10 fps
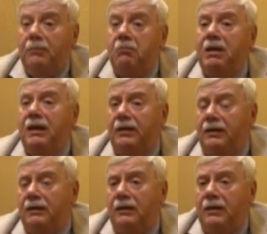
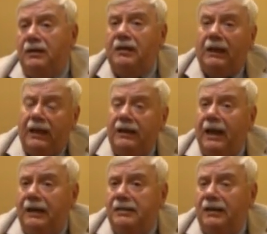mid to late
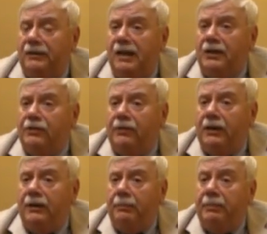19th
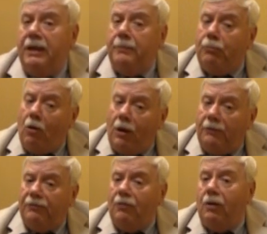century being
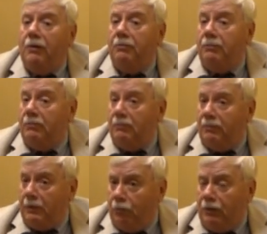brought from
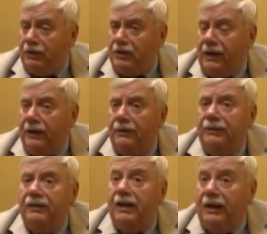the British
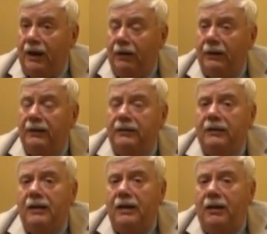Isles and Ireland
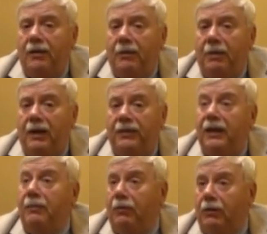by
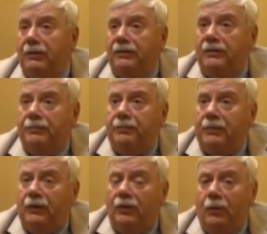the immigrants.
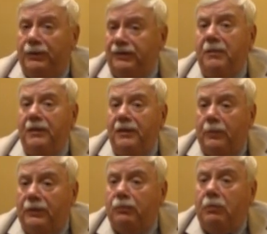So it was something
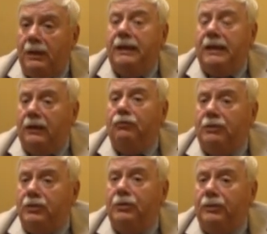that was really
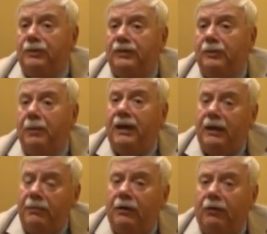introduced by
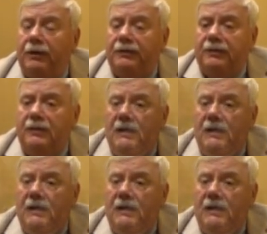immigrants,